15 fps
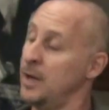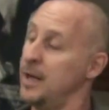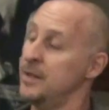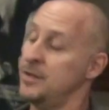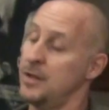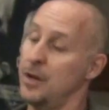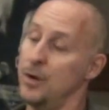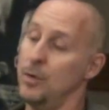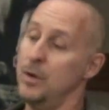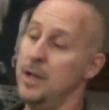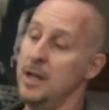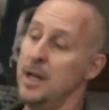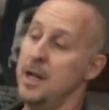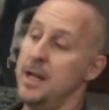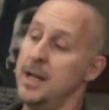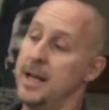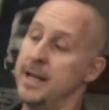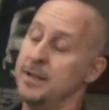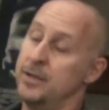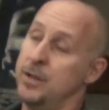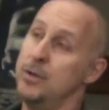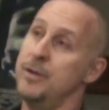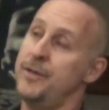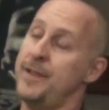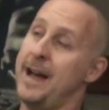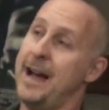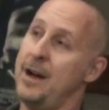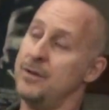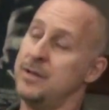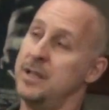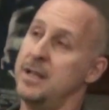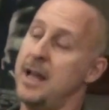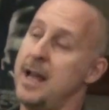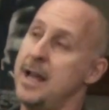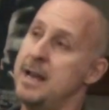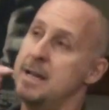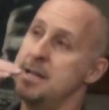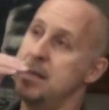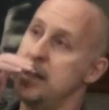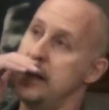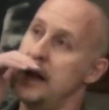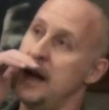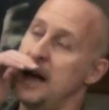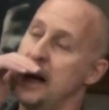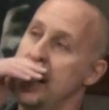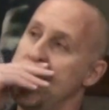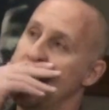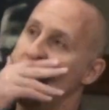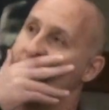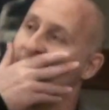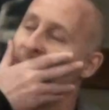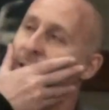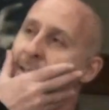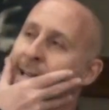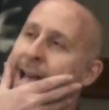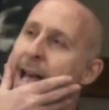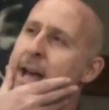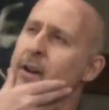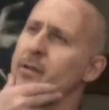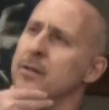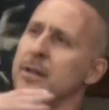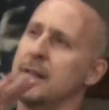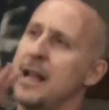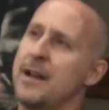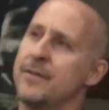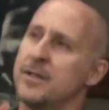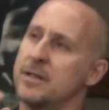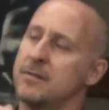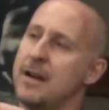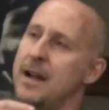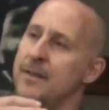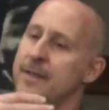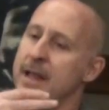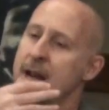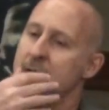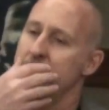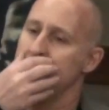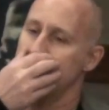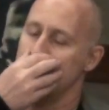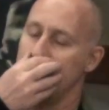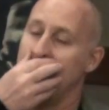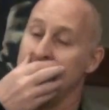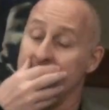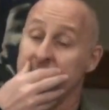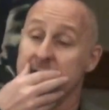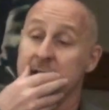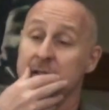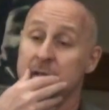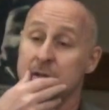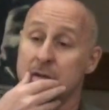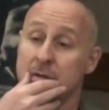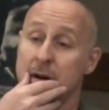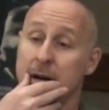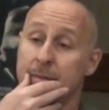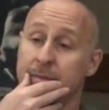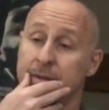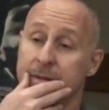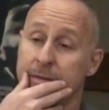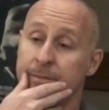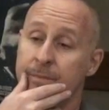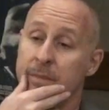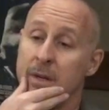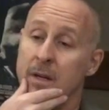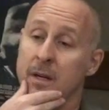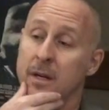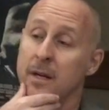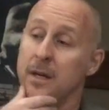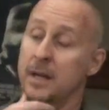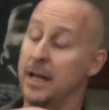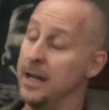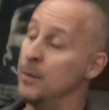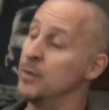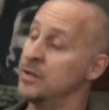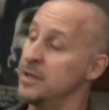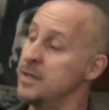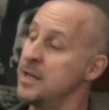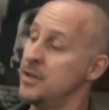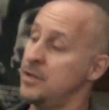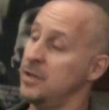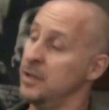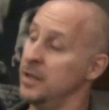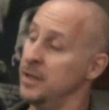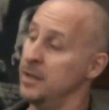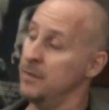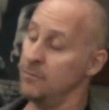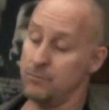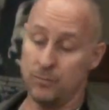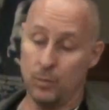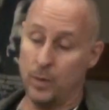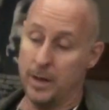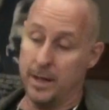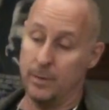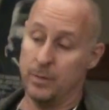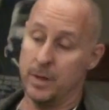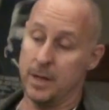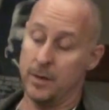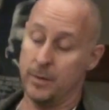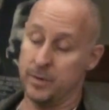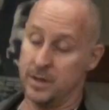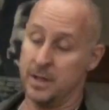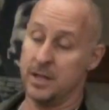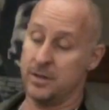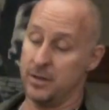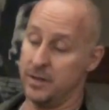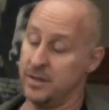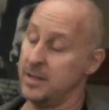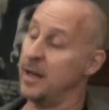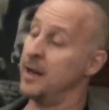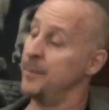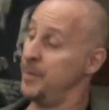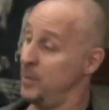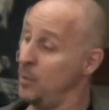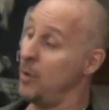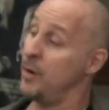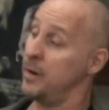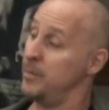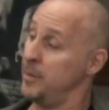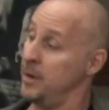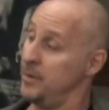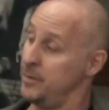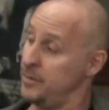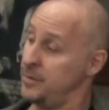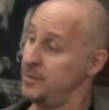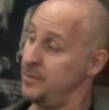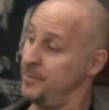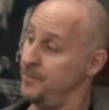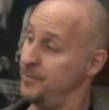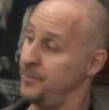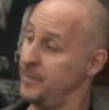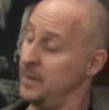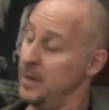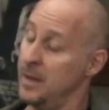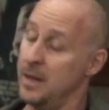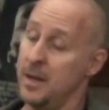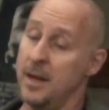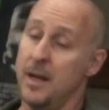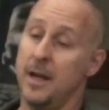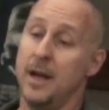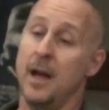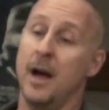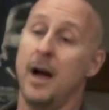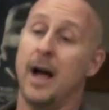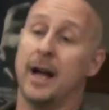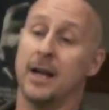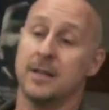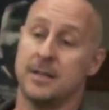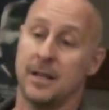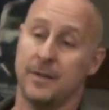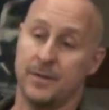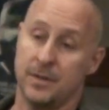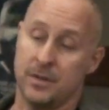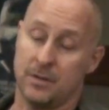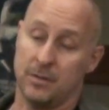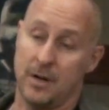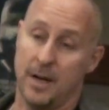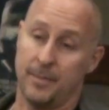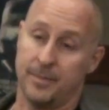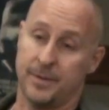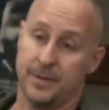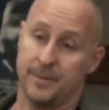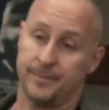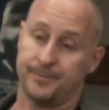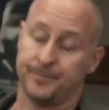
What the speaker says: Okay, so in 2010 or 11, around there, I got sent the script. It was initially set up at Warner Brothers. I got sent the script.